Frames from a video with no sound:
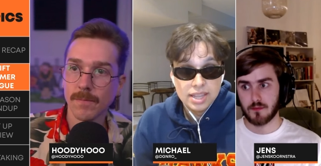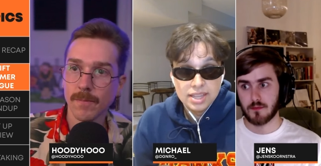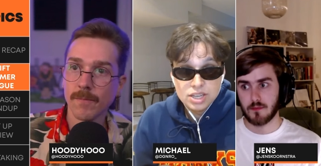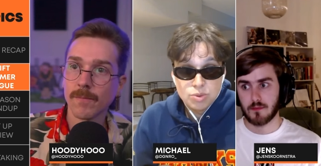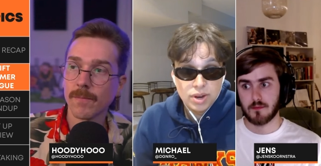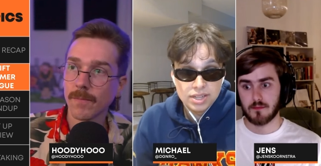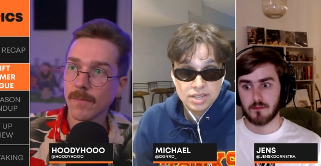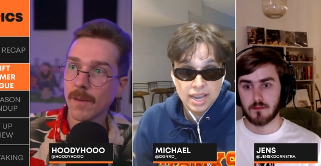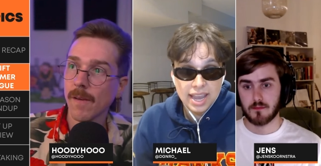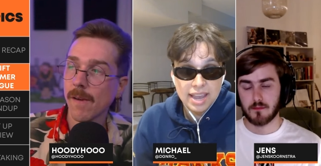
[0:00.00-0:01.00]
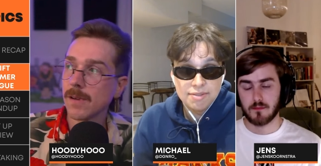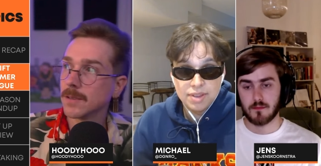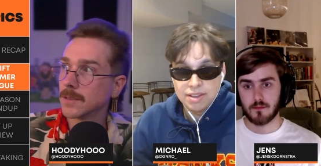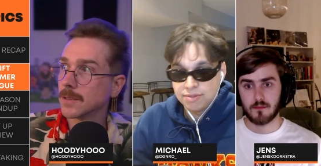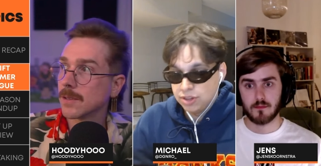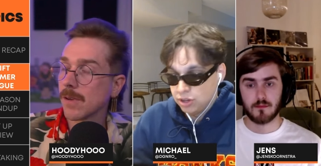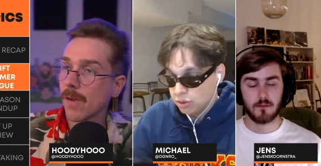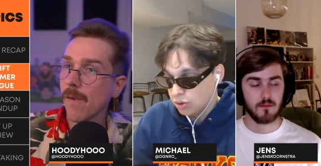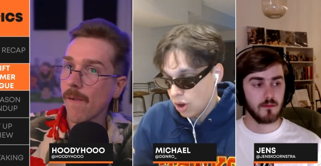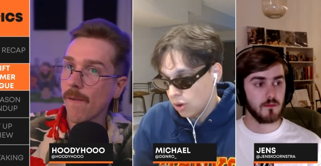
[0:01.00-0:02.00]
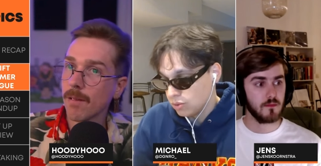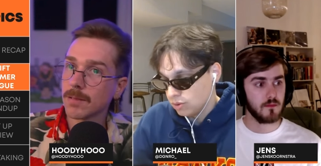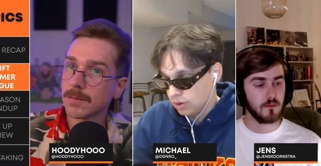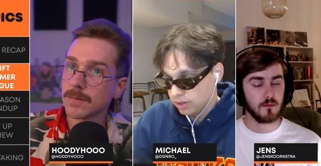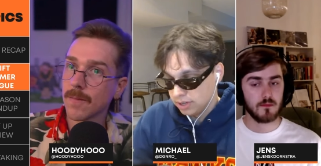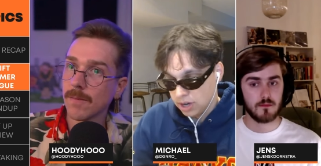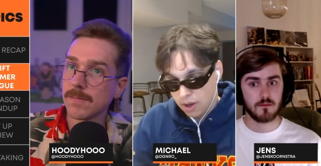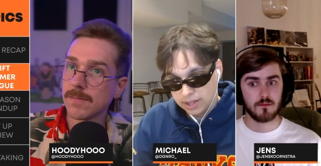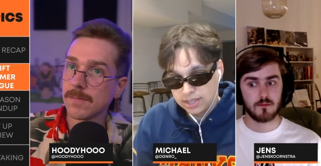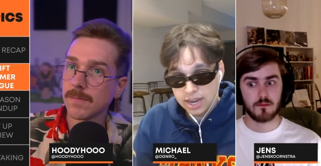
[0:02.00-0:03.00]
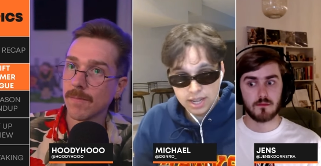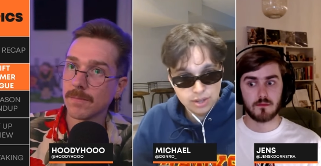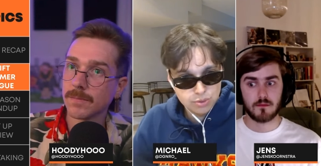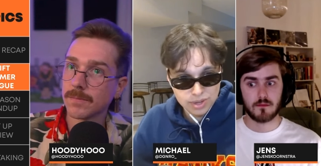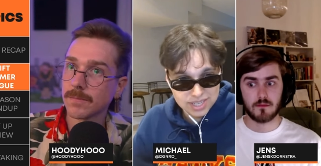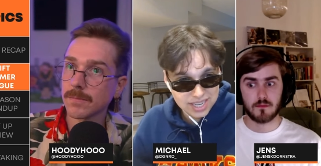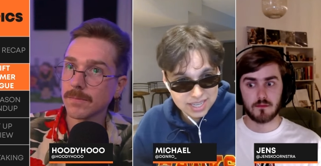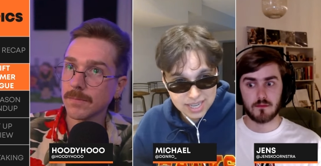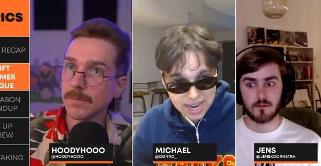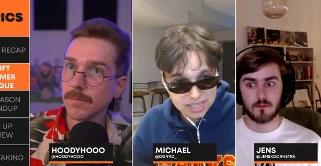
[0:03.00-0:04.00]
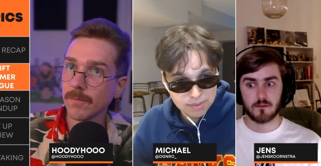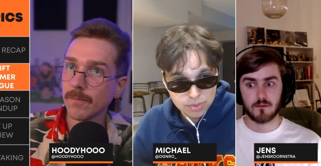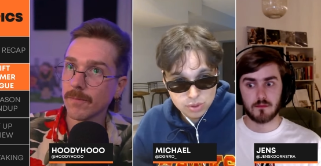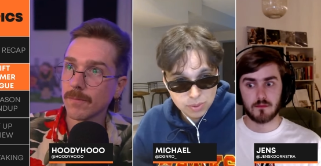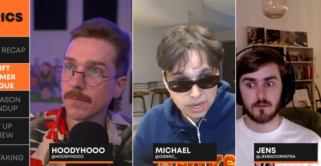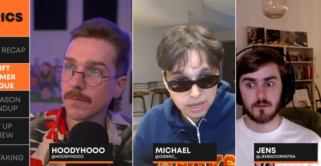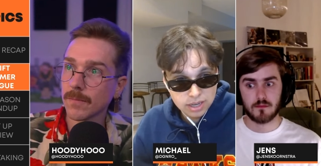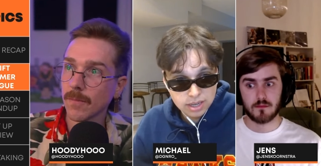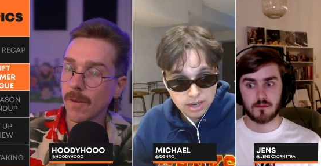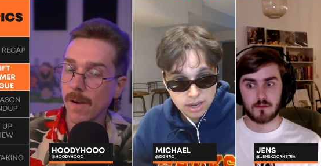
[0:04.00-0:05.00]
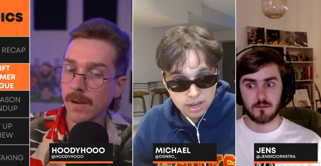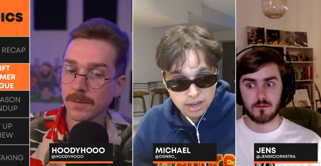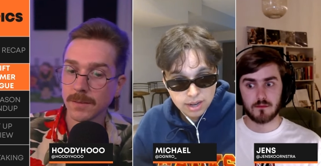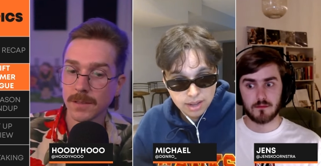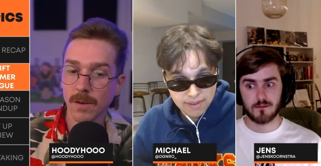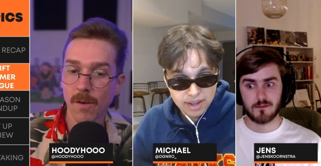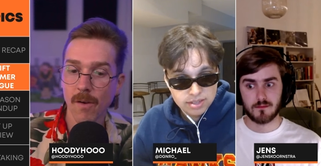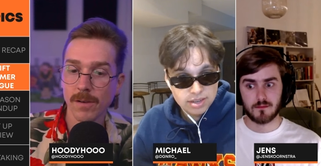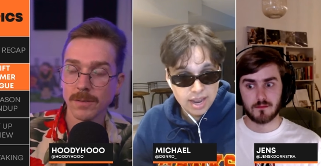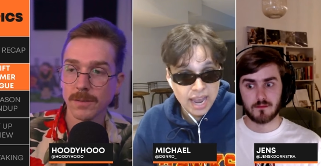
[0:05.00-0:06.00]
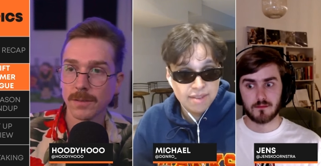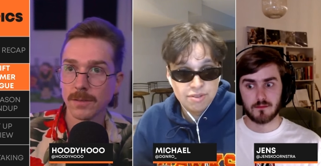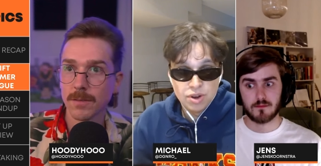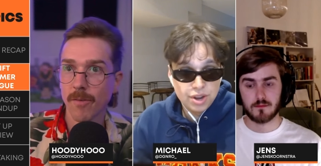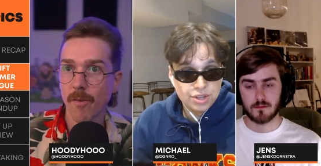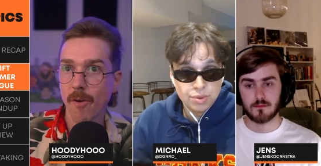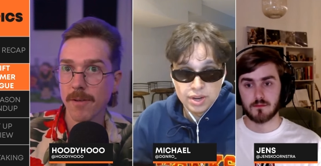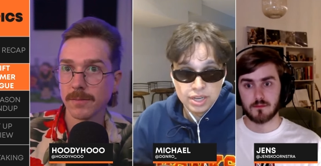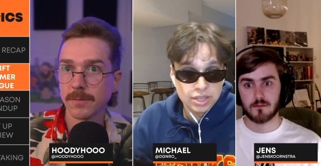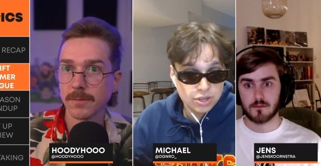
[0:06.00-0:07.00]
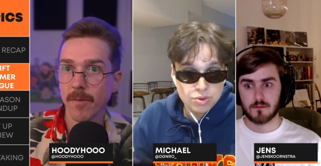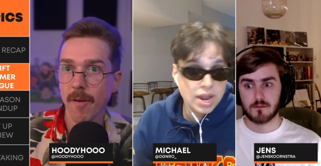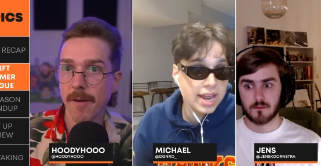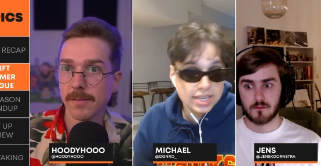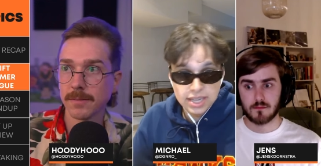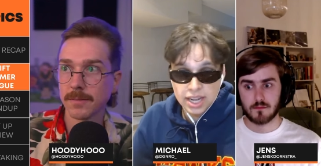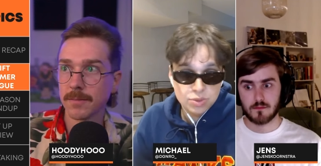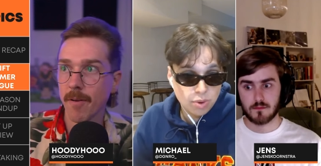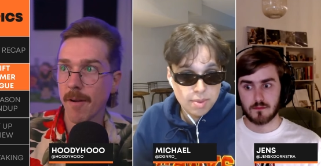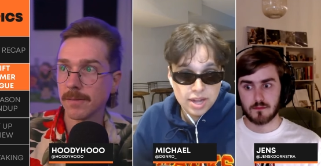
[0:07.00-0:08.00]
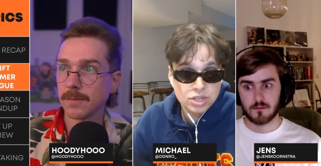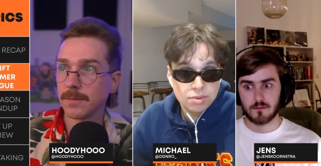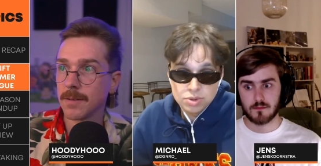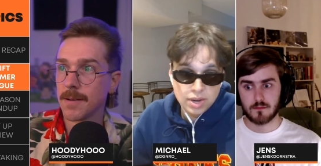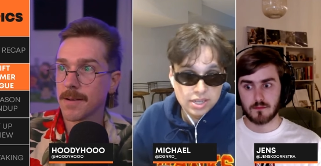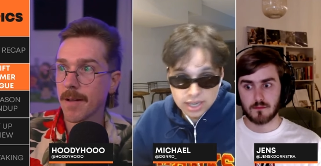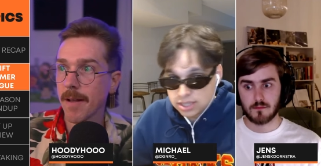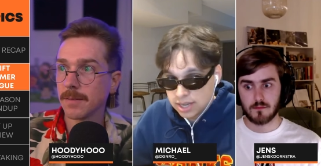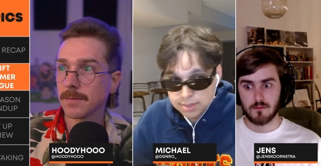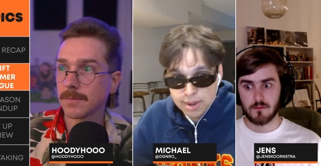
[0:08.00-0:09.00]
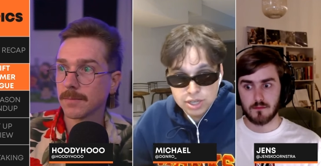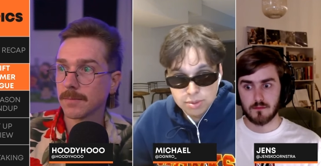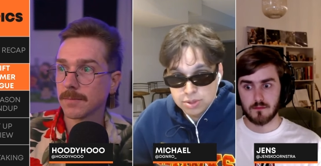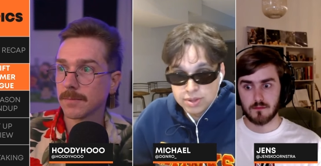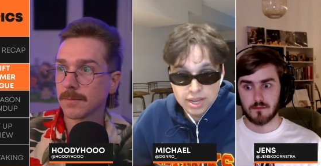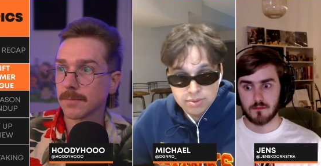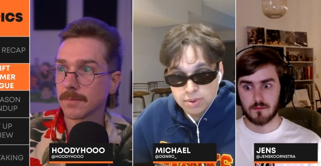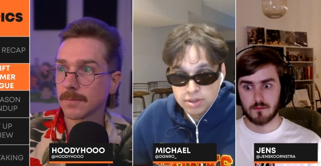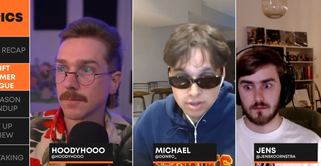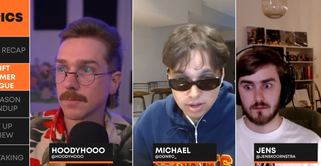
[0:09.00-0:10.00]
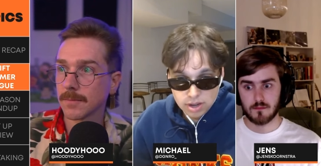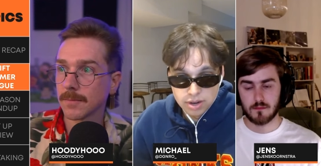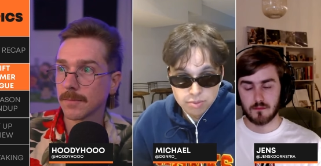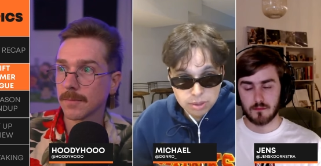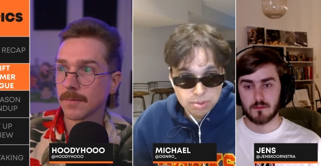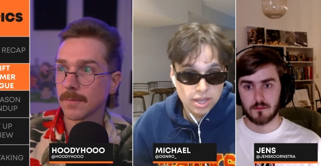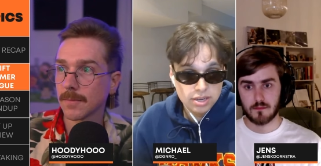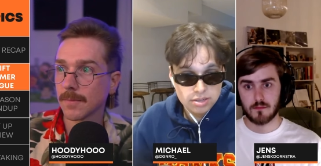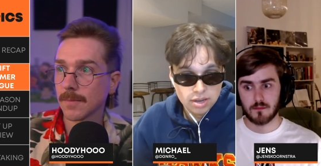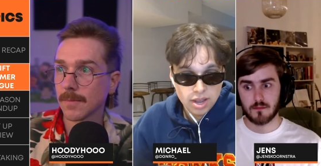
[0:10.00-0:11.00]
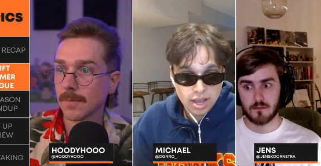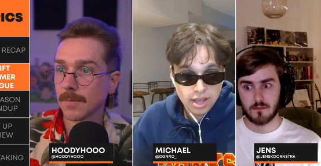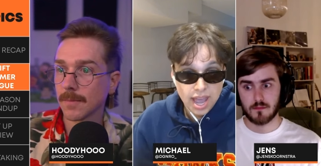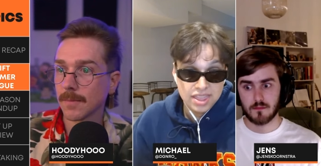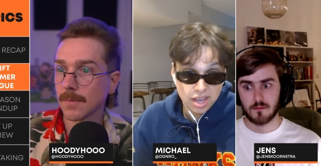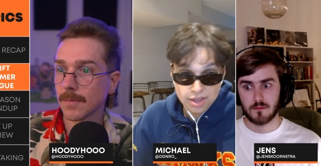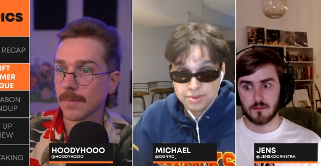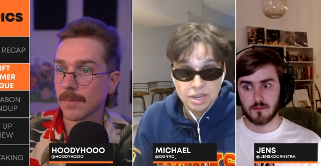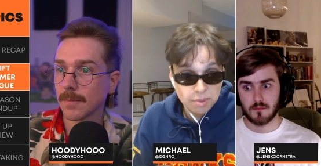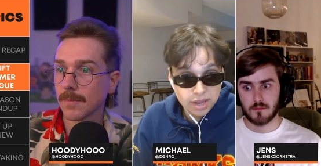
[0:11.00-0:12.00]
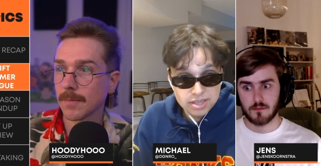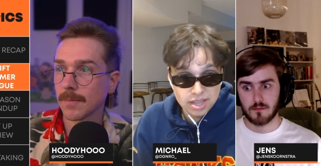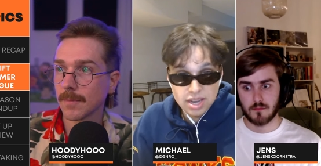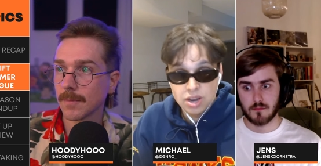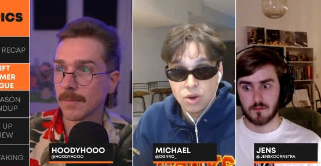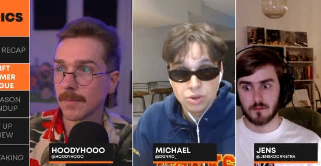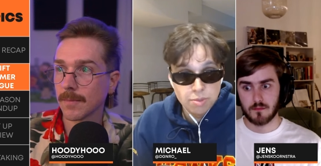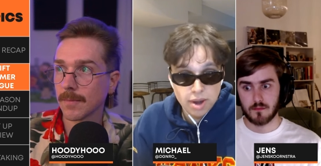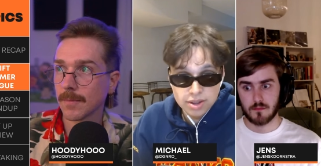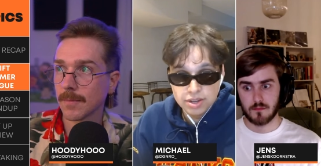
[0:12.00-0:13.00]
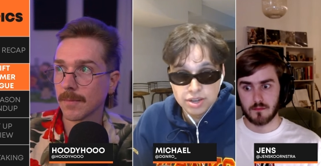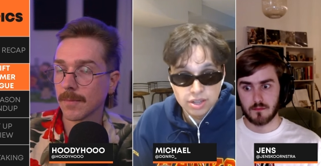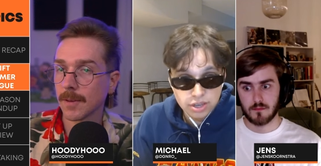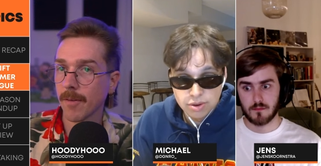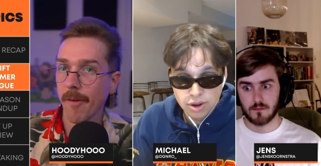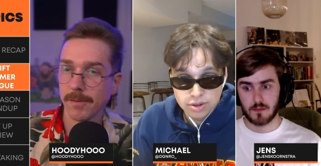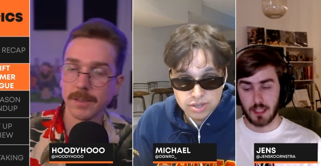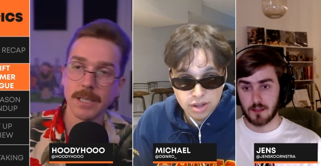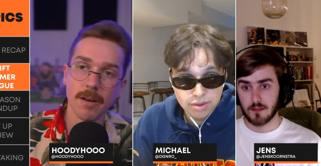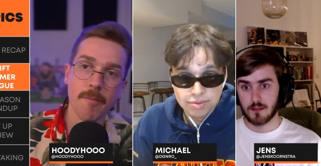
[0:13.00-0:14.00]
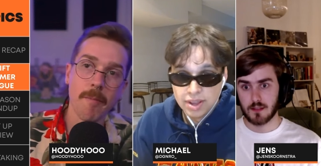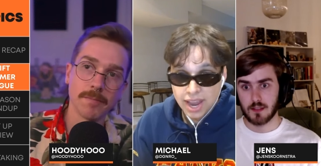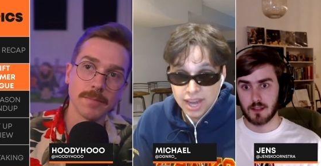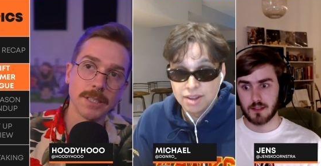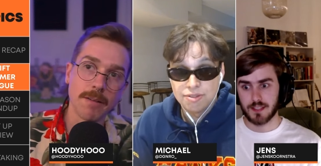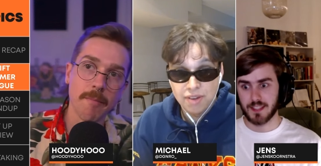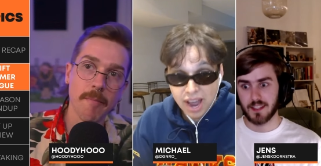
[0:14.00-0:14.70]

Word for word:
Speaker 1: In this one, it's like if if you don't, you know, let's say there's what six days in between events. If you're not mm-hmm. doing two days against one matchup, two days against the next matchup, to the next one on replays, and the other team is, and they know you better than you know yourself. Yeah. In a